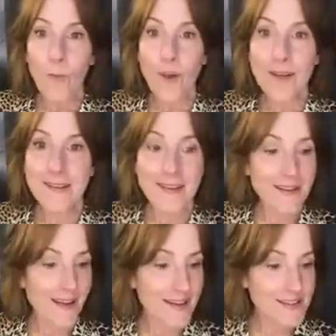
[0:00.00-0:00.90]
What
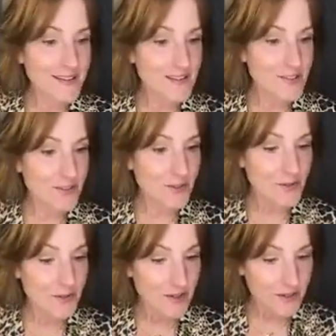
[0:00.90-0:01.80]
can I
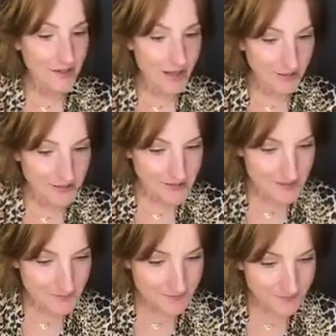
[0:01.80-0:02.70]
do next?